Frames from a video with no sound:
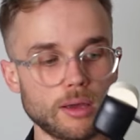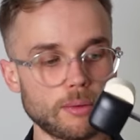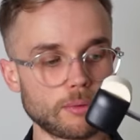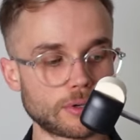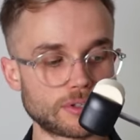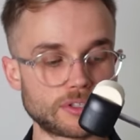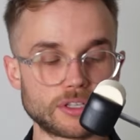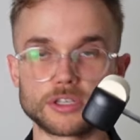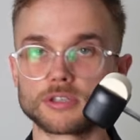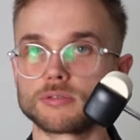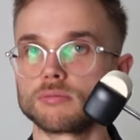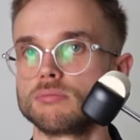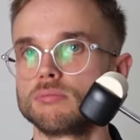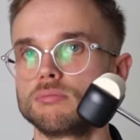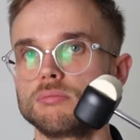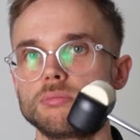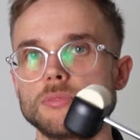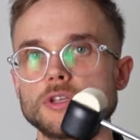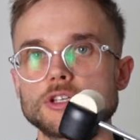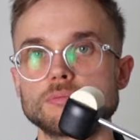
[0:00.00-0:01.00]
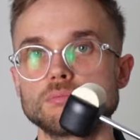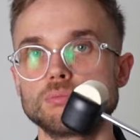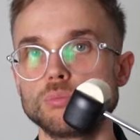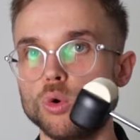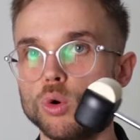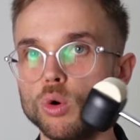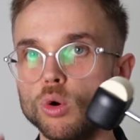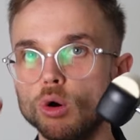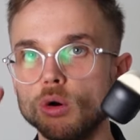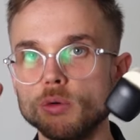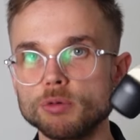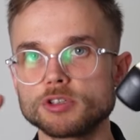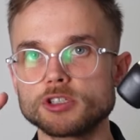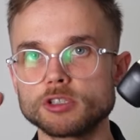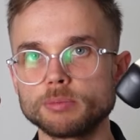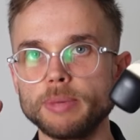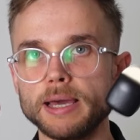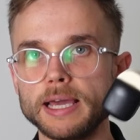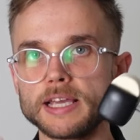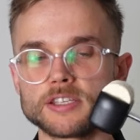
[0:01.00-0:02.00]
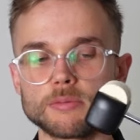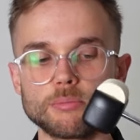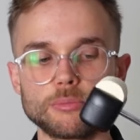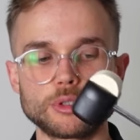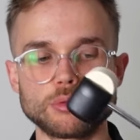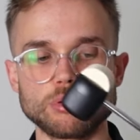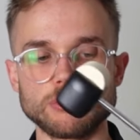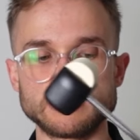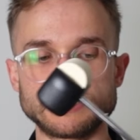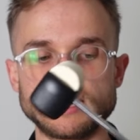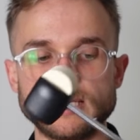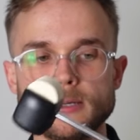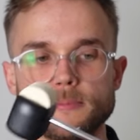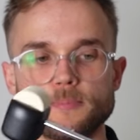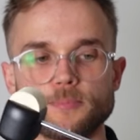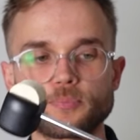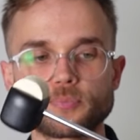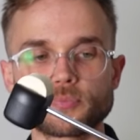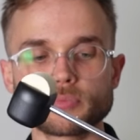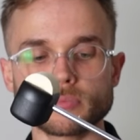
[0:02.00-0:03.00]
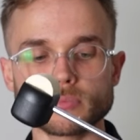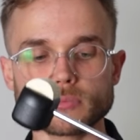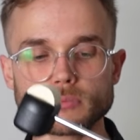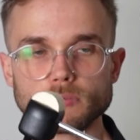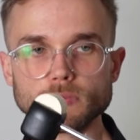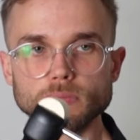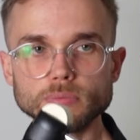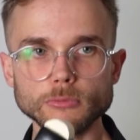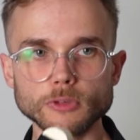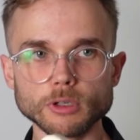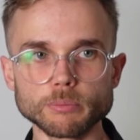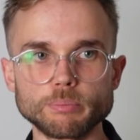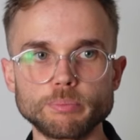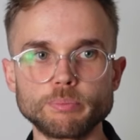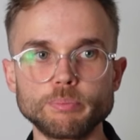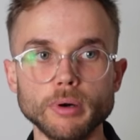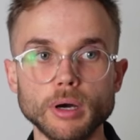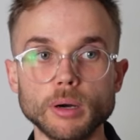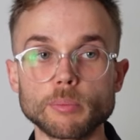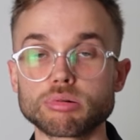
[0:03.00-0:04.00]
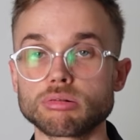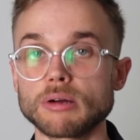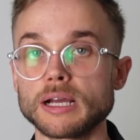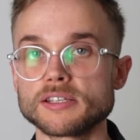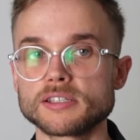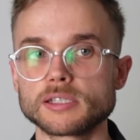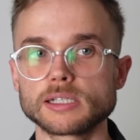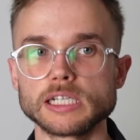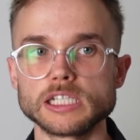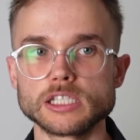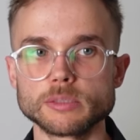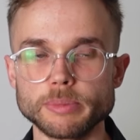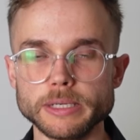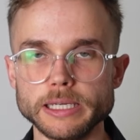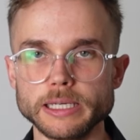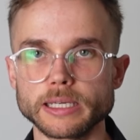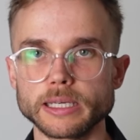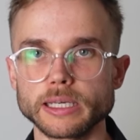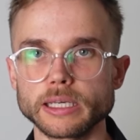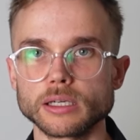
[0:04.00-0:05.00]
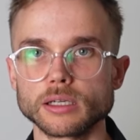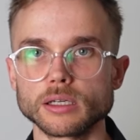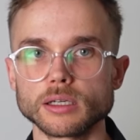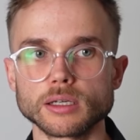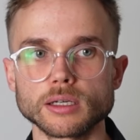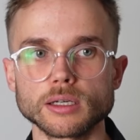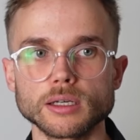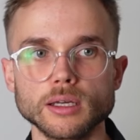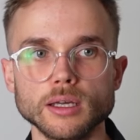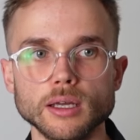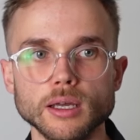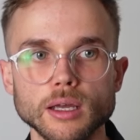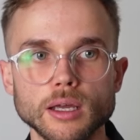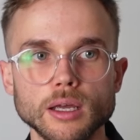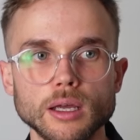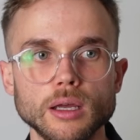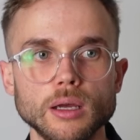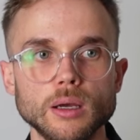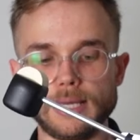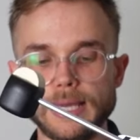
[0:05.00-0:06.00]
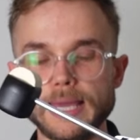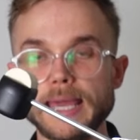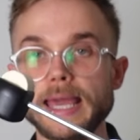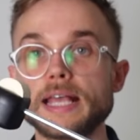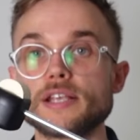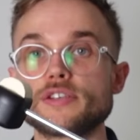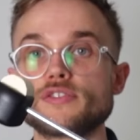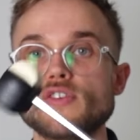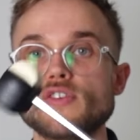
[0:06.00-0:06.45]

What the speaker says: because there's more space in between that. But practically speaking, it's